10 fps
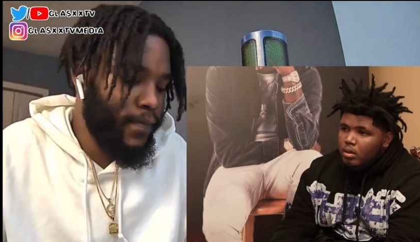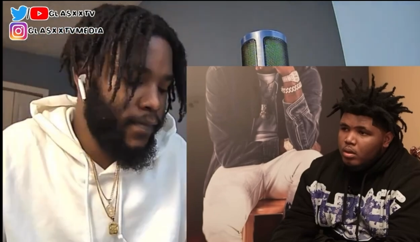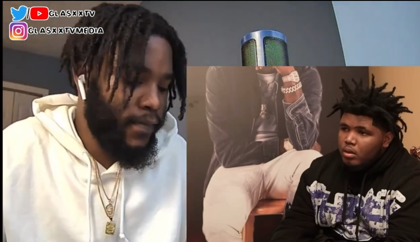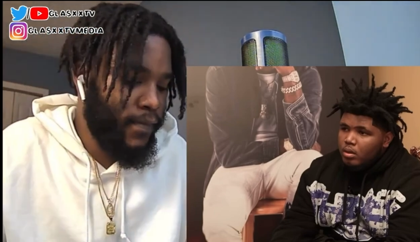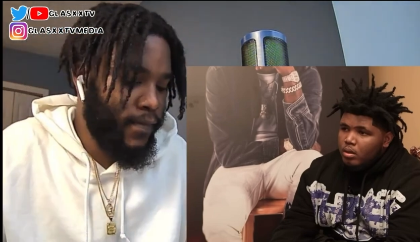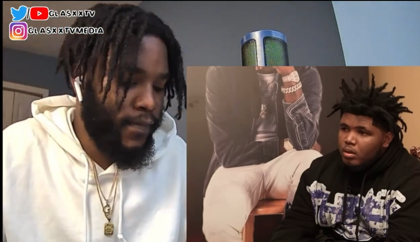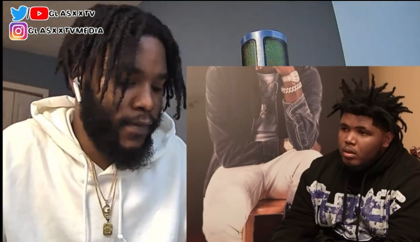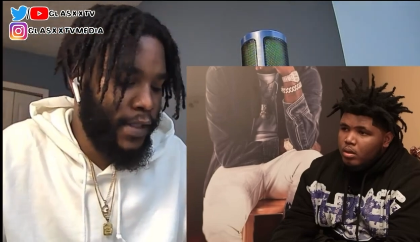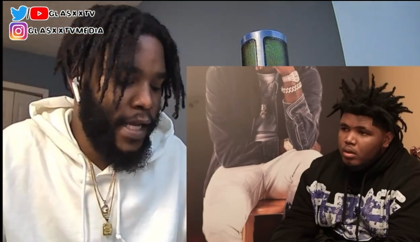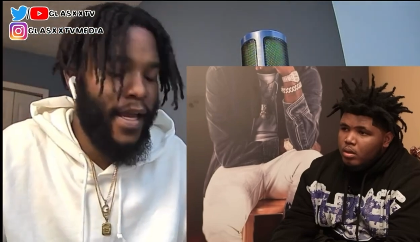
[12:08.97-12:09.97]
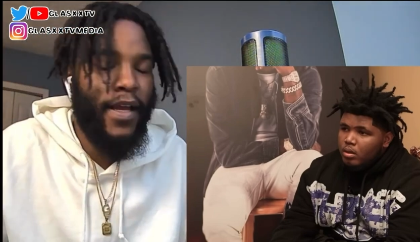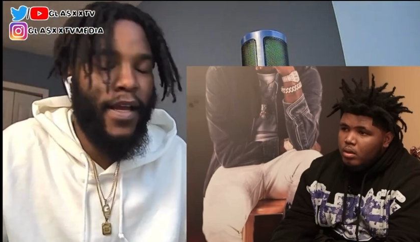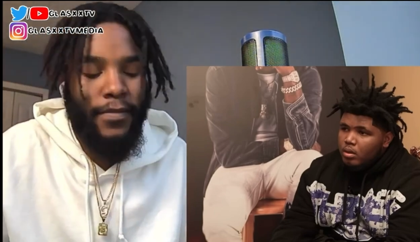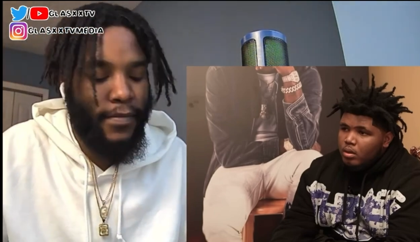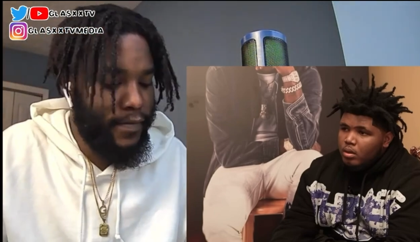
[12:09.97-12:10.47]
Speaker 1: So,
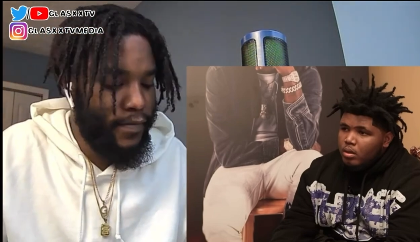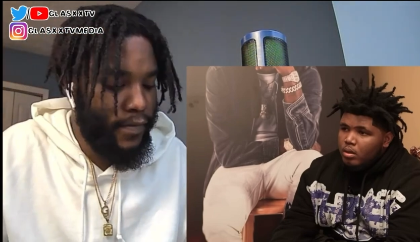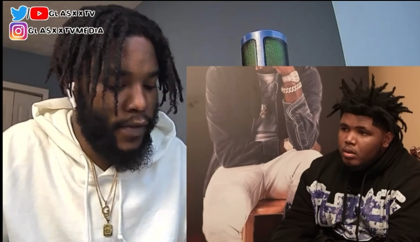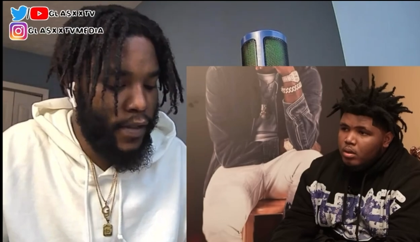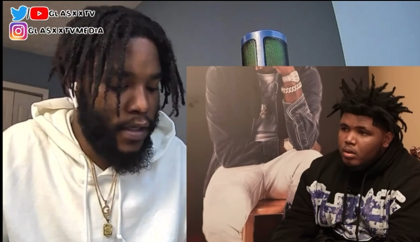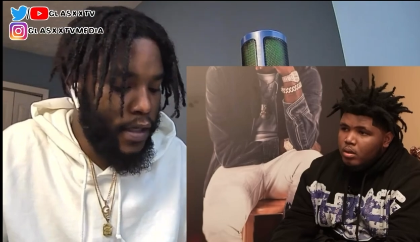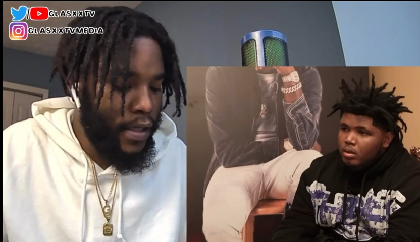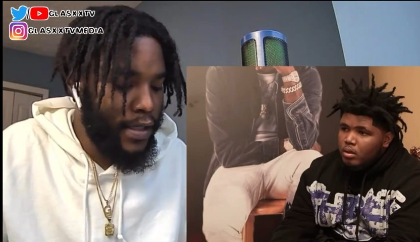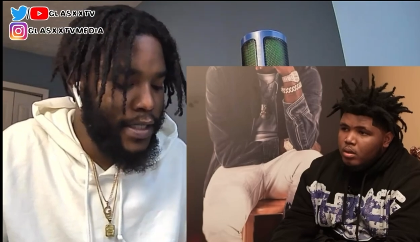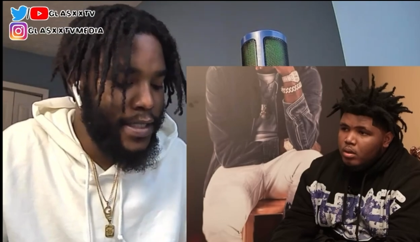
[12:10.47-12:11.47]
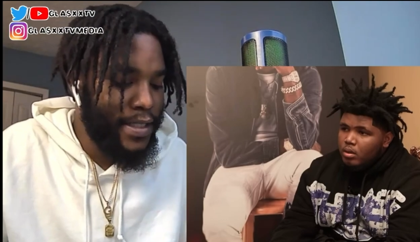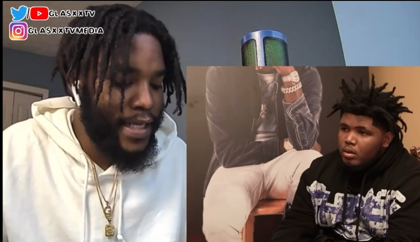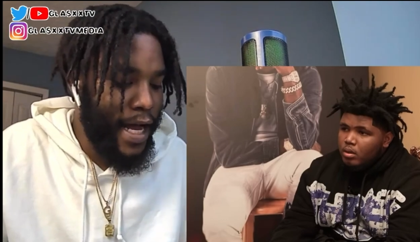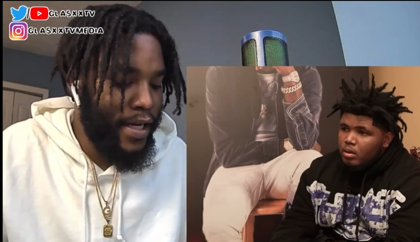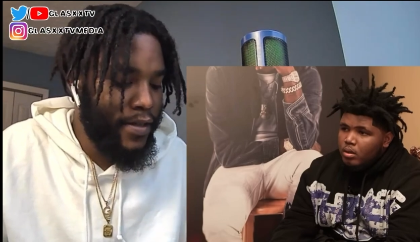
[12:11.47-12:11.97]
damn,
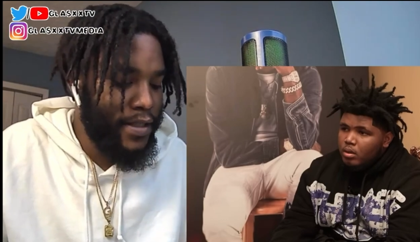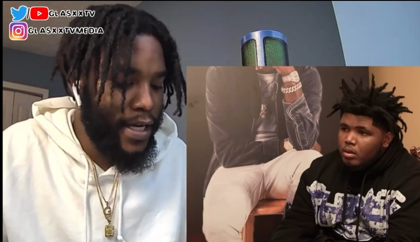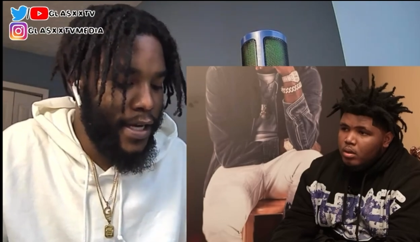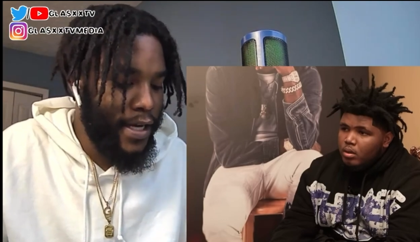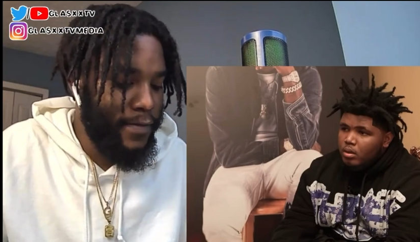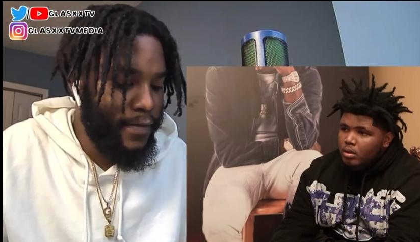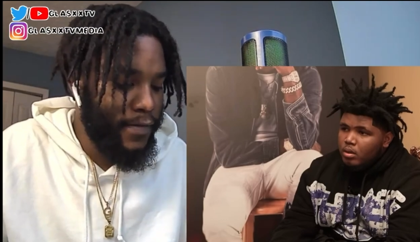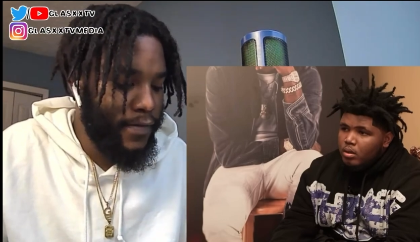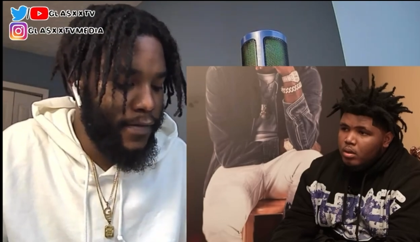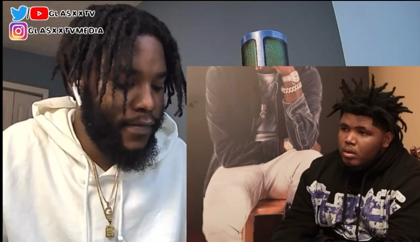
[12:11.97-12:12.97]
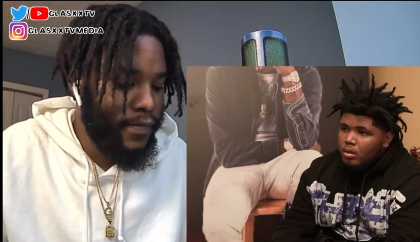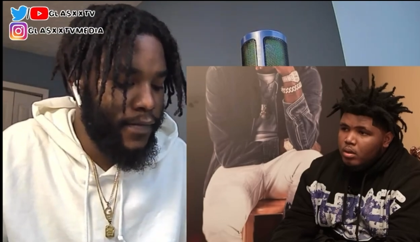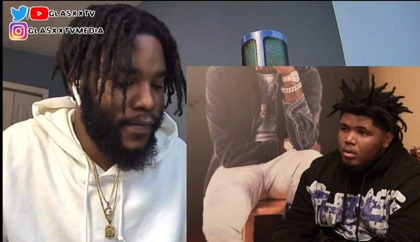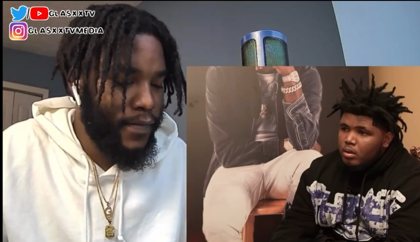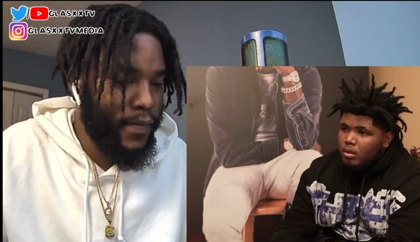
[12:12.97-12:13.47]
this entire
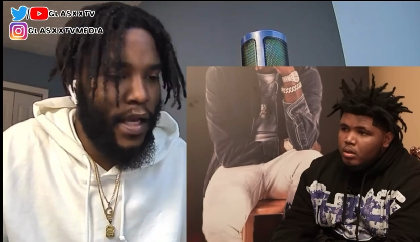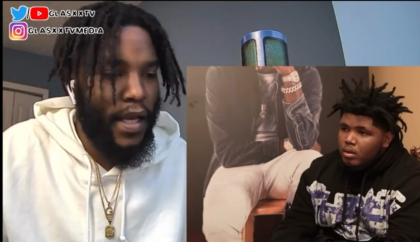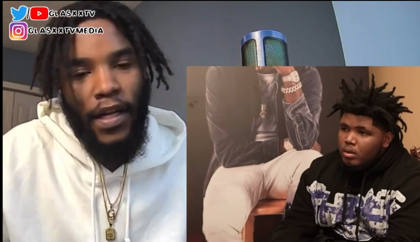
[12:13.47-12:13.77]
time,